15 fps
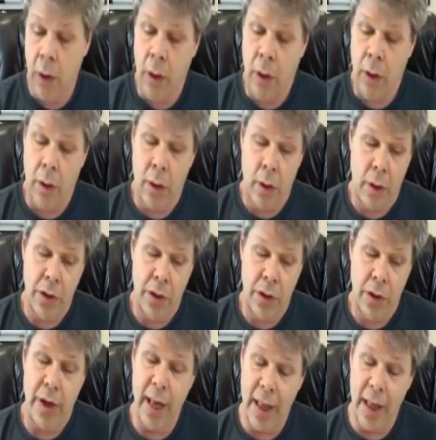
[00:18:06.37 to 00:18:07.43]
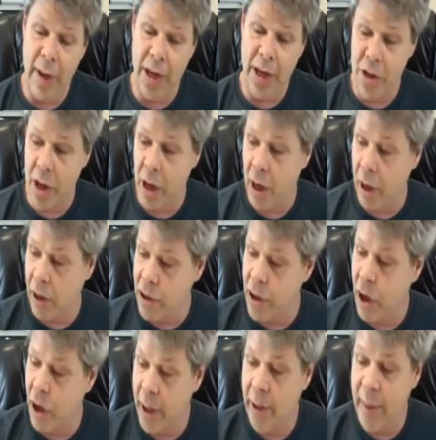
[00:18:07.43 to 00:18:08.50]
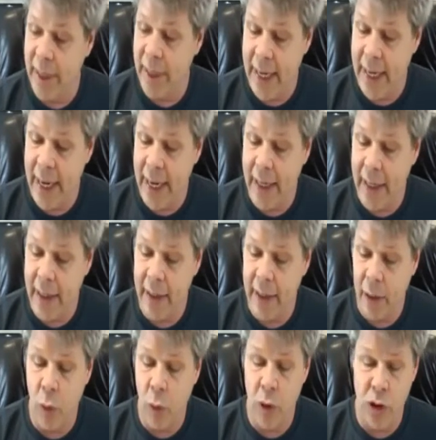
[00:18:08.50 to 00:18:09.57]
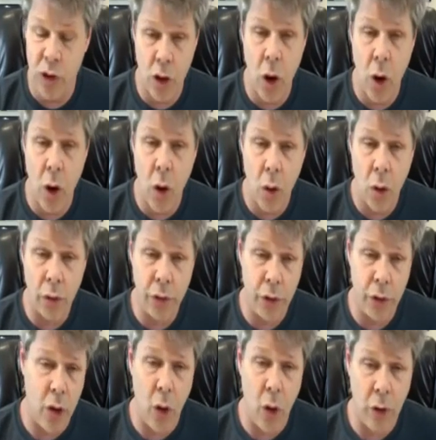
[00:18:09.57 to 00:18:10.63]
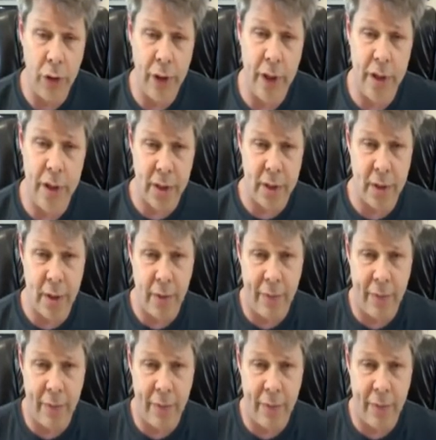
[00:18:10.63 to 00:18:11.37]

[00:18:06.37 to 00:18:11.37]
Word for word: think... so yeah, let me share. So in the beginning, it was gold. Gold is